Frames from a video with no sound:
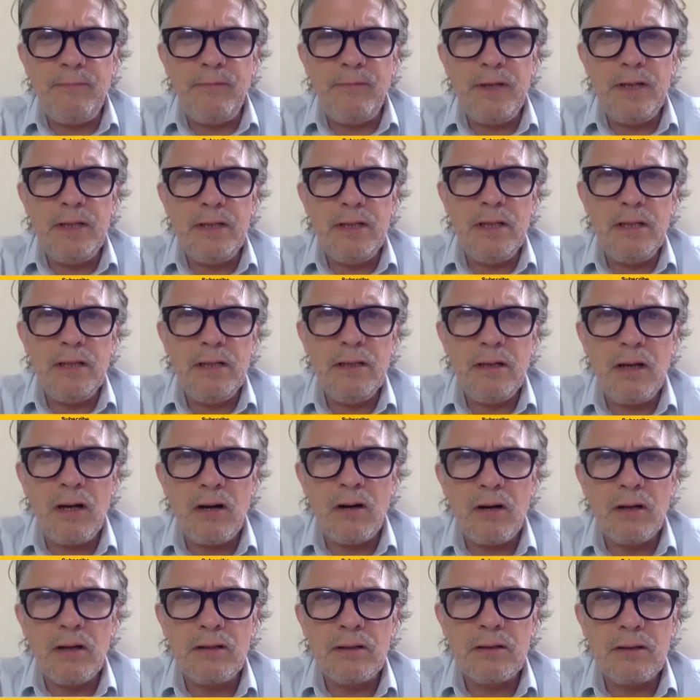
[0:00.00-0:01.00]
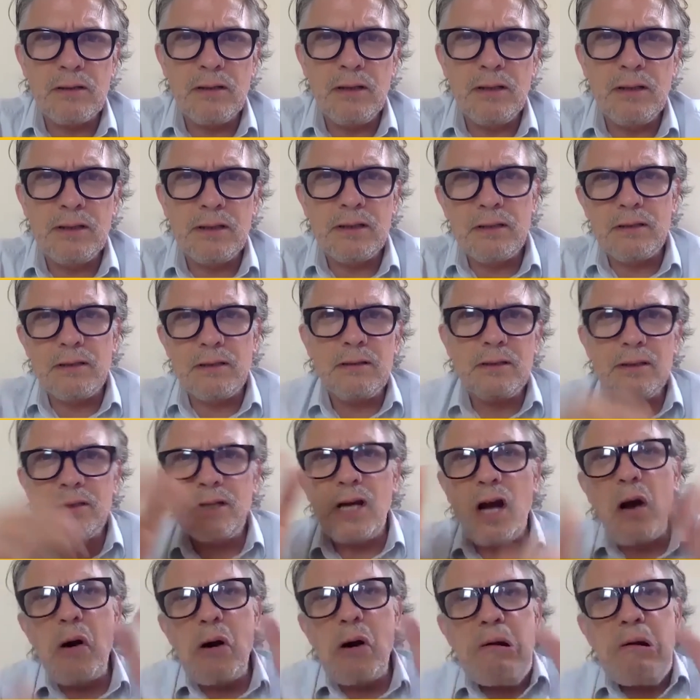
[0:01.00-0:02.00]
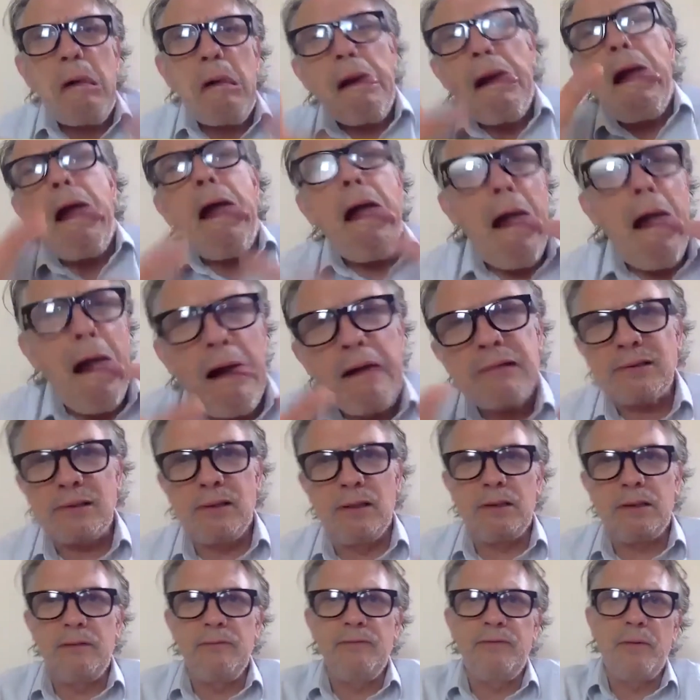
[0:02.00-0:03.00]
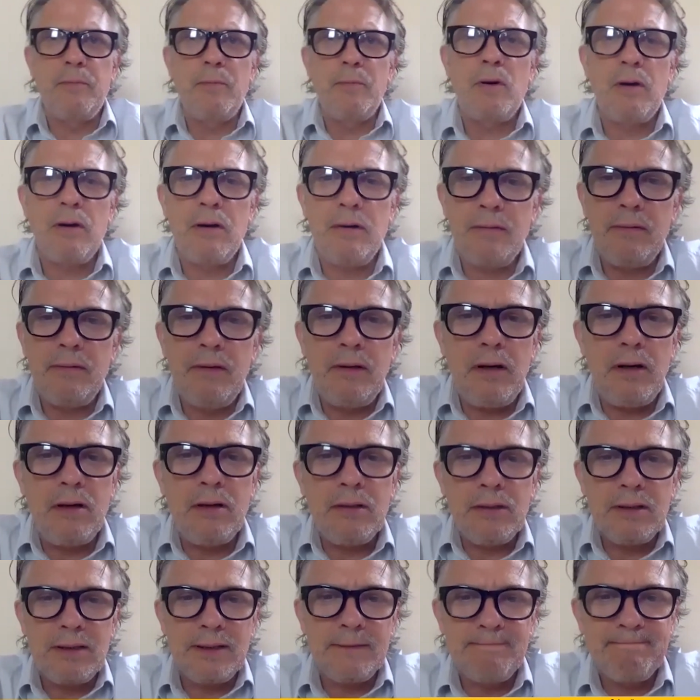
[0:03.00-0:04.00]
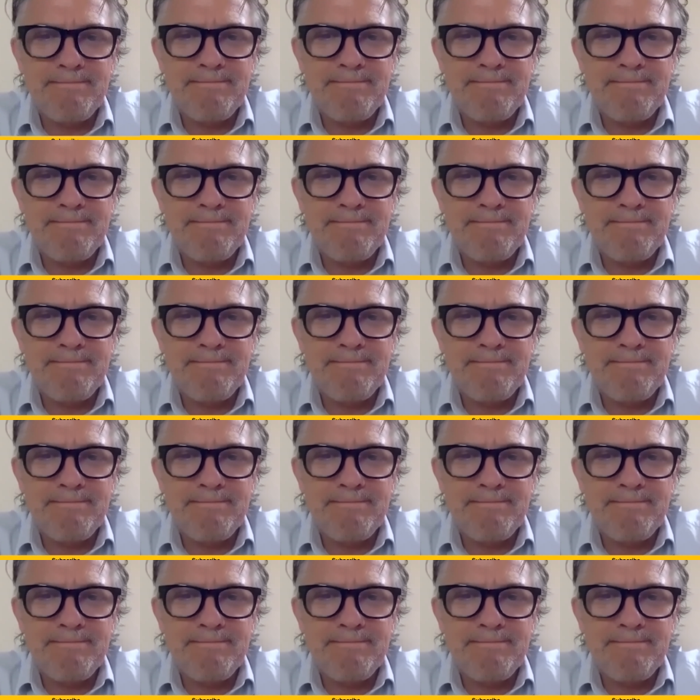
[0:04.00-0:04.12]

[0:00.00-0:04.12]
feeding, or it's going, it's looking for more logs.